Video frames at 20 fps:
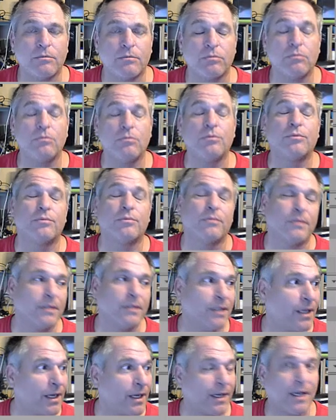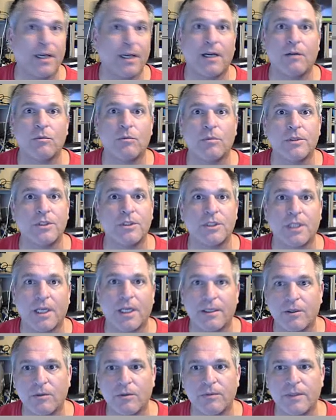Oof, I got it out in one
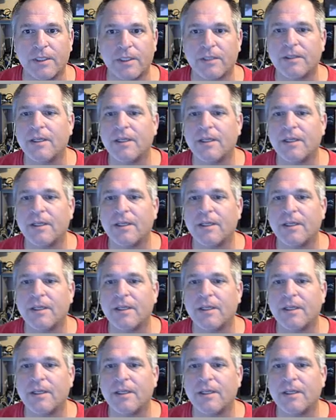shot, go figure.